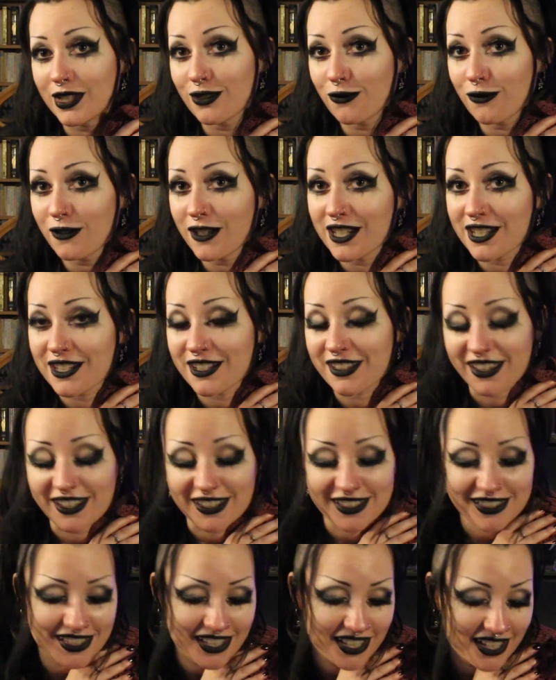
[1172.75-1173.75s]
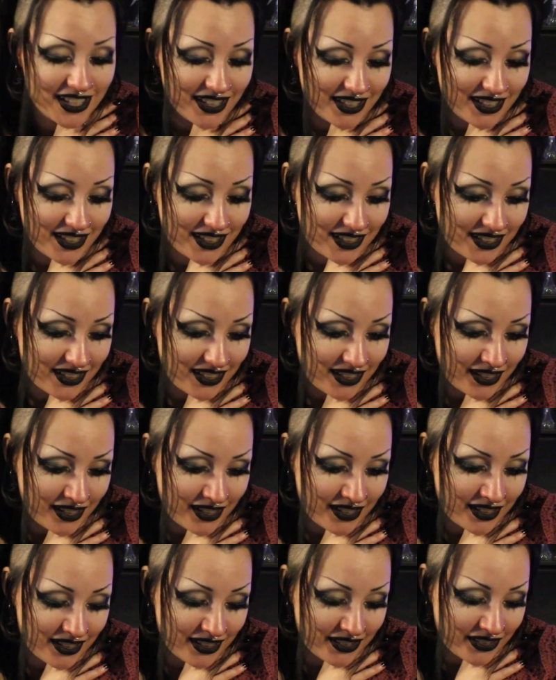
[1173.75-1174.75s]
to finish this.
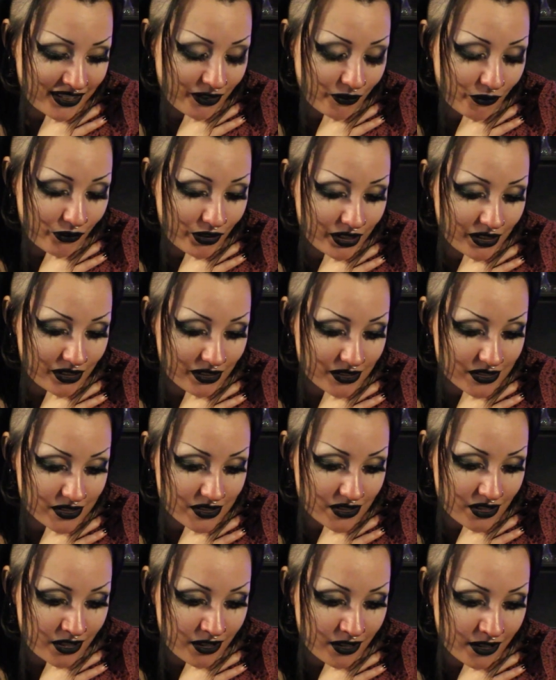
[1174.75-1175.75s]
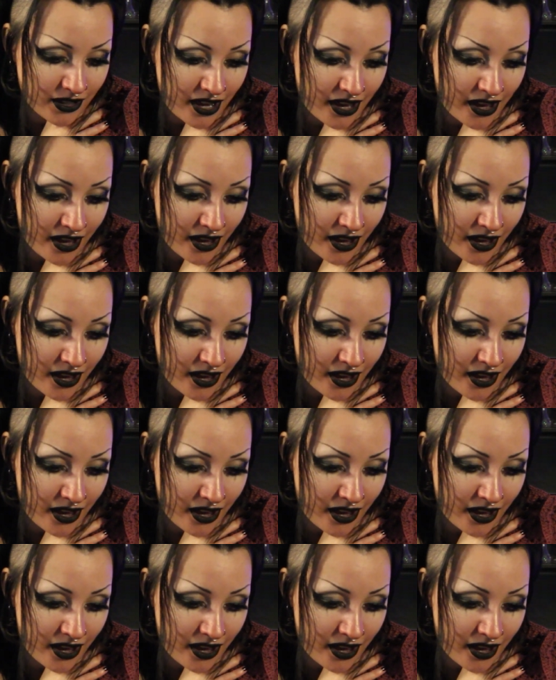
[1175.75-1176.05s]
And then I realised I